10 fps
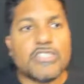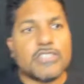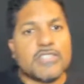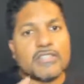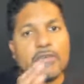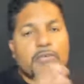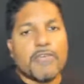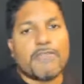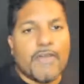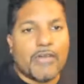just some
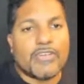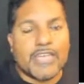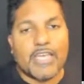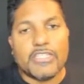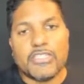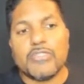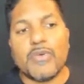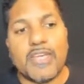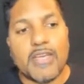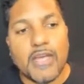of the foundations
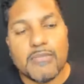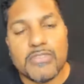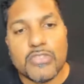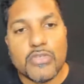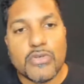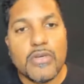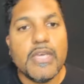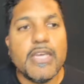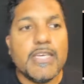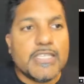when it comes to
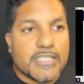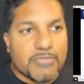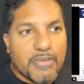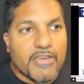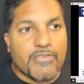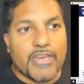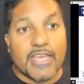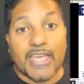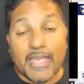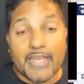speed
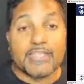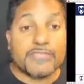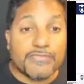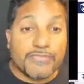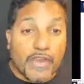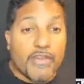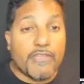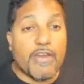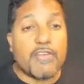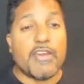reading, and it's
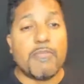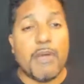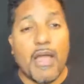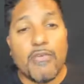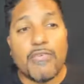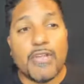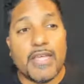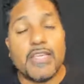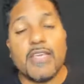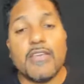very, very, very powerful
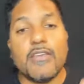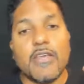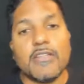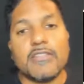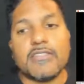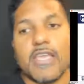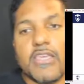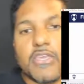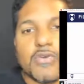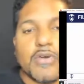and can
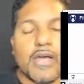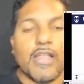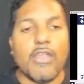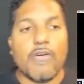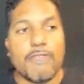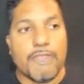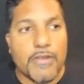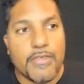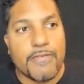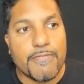take you a lot
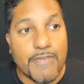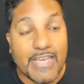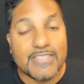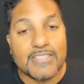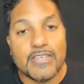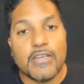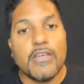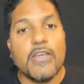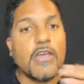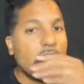further,
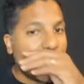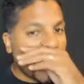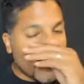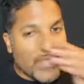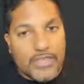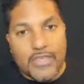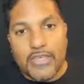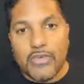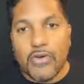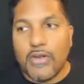faster
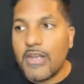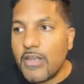with your